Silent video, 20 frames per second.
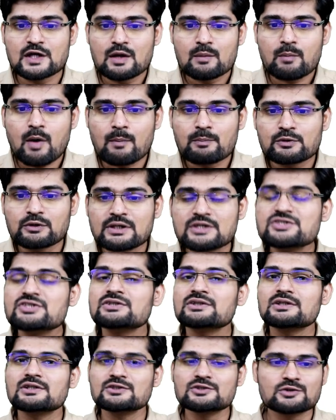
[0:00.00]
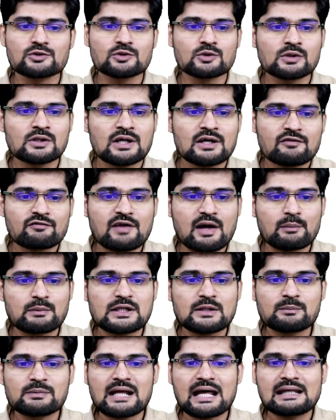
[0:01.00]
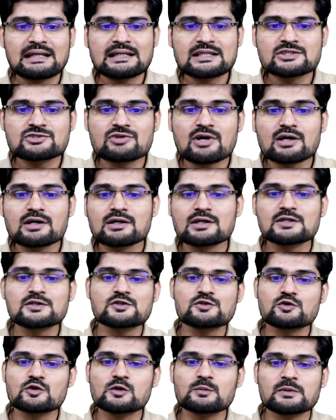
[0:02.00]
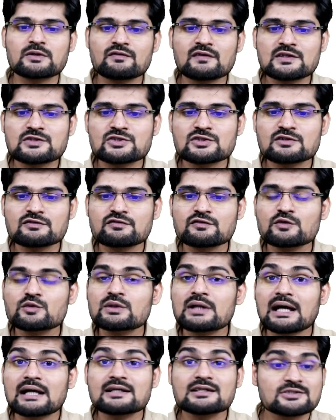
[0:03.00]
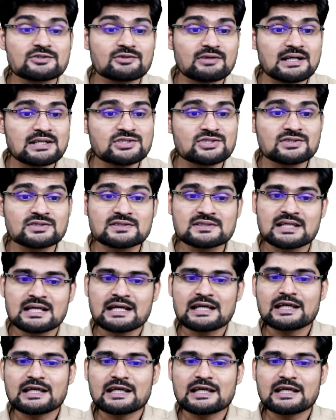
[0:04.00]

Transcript: Population control, family planning, drug control, prevention of food adulterations,